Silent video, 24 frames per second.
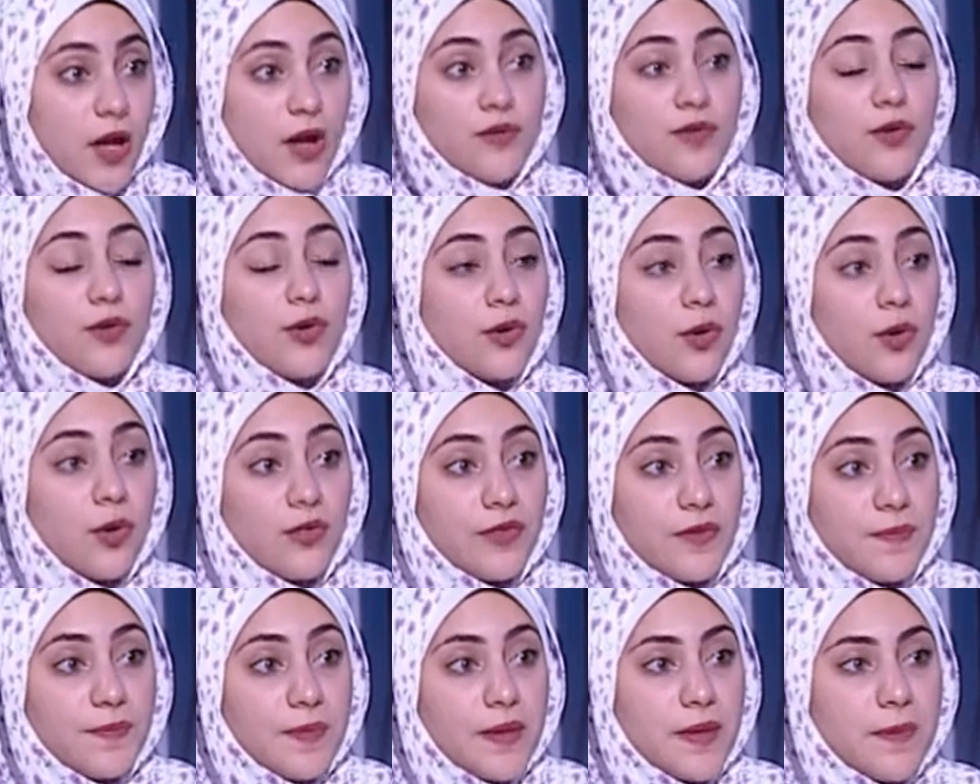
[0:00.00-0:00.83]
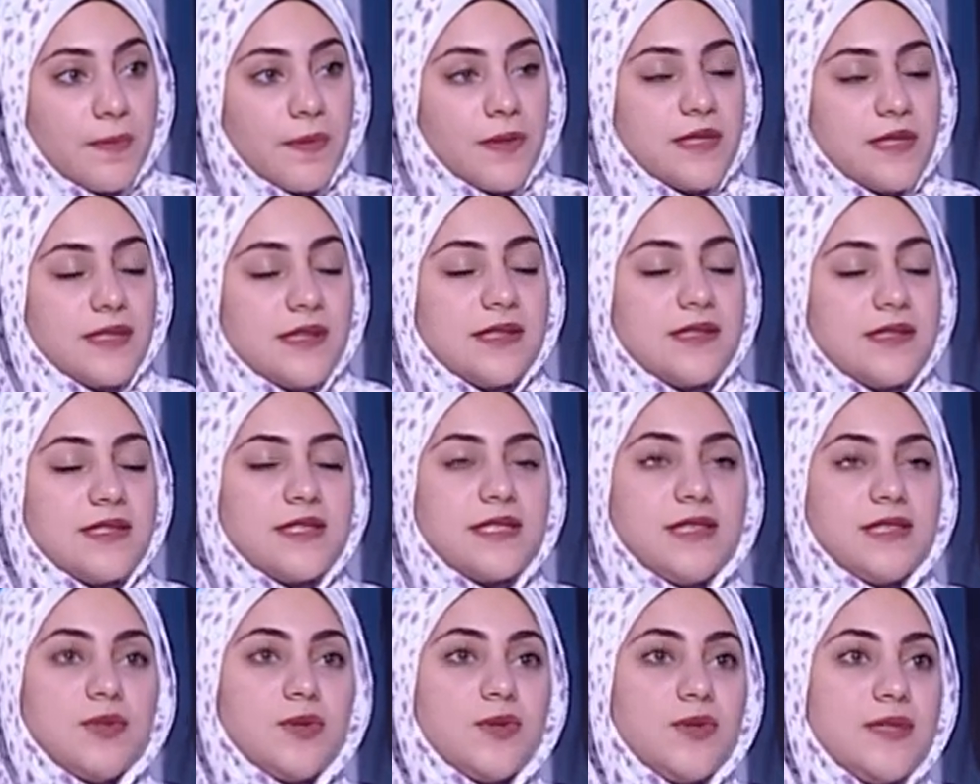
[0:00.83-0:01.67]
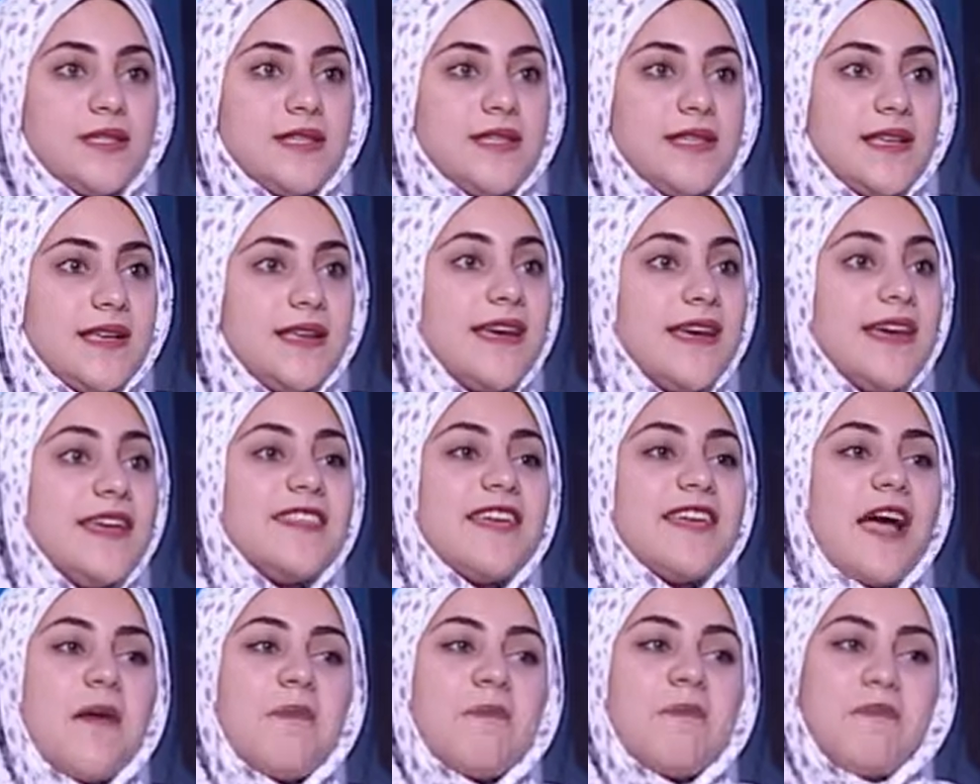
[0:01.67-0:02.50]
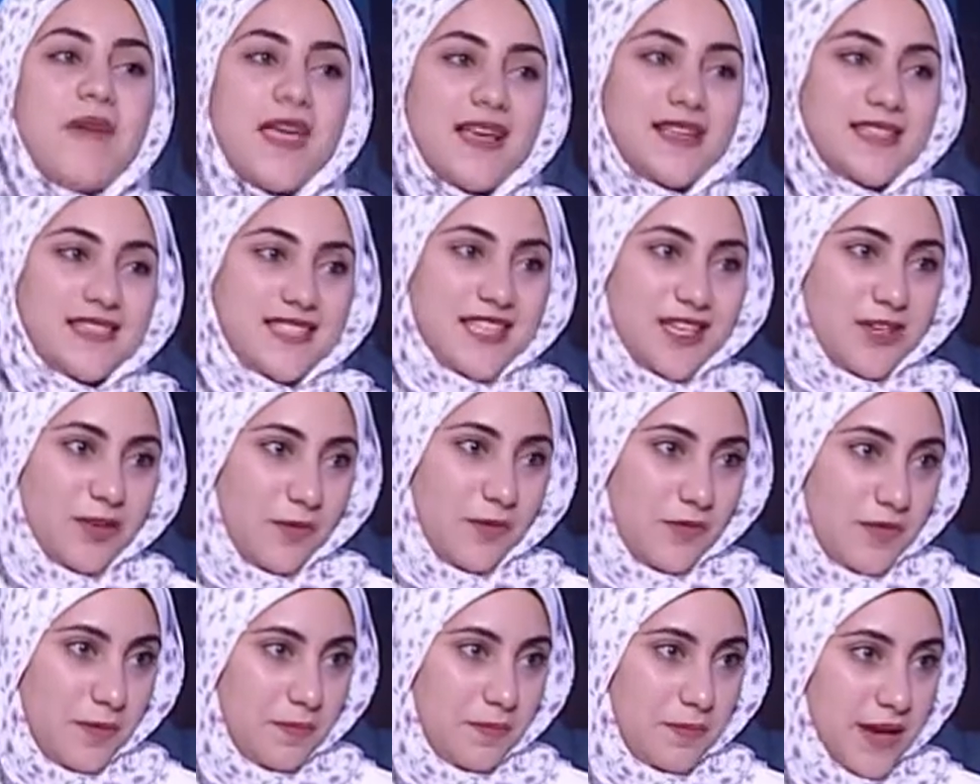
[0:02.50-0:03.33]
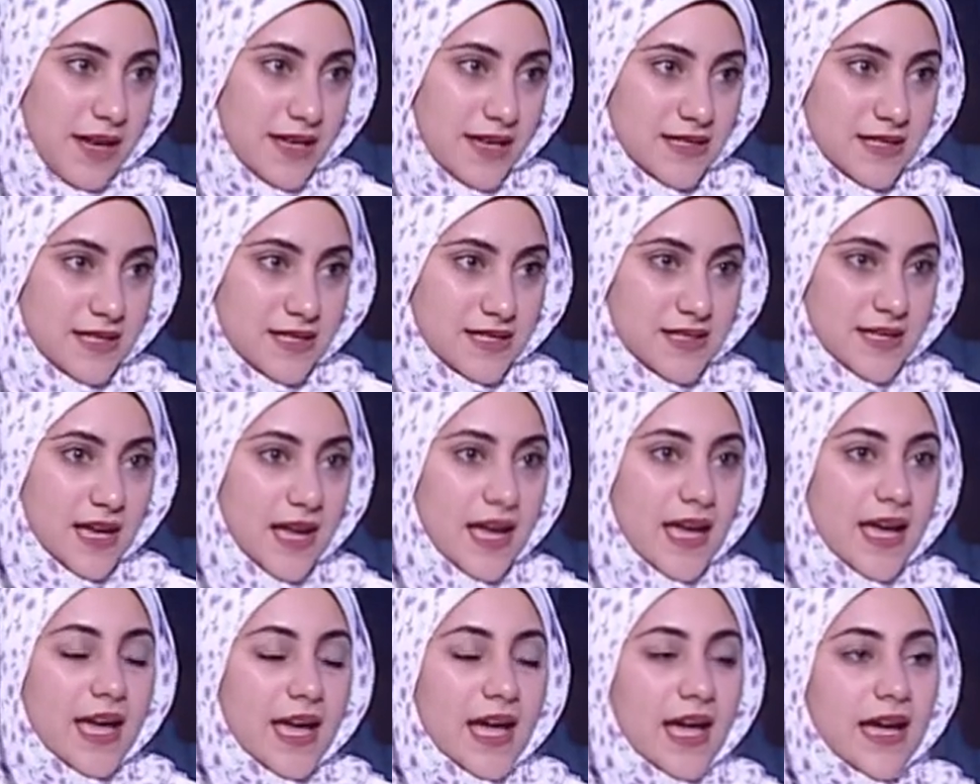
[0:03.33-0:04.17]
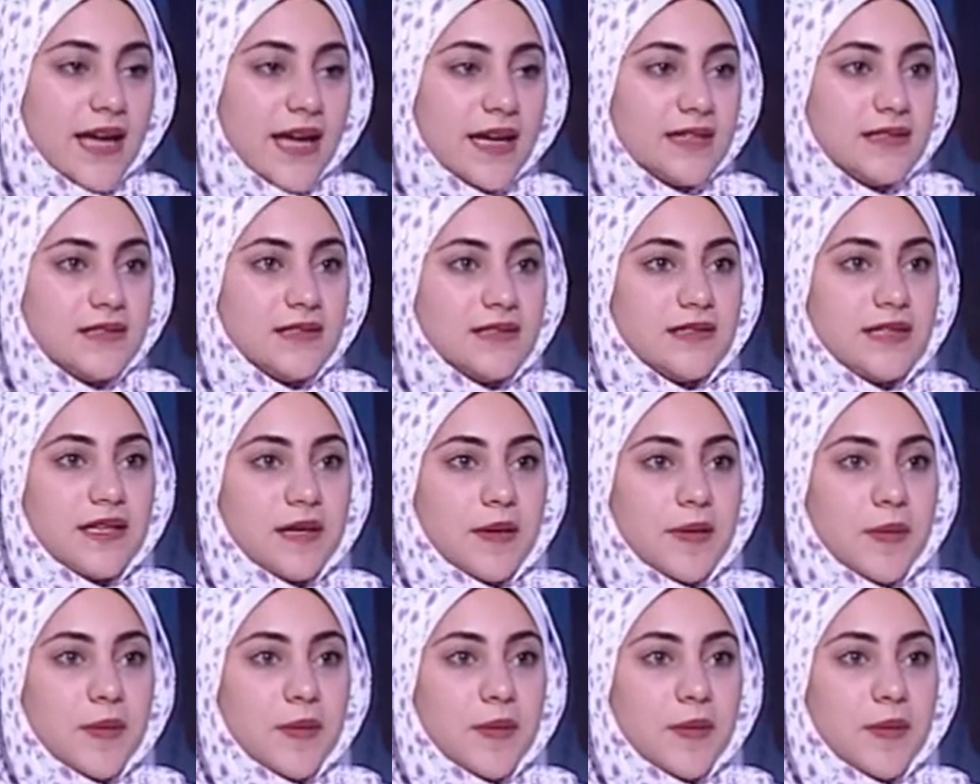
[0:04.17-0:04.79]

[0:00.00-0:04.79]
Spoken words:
for all the people to see the amazing of the places. And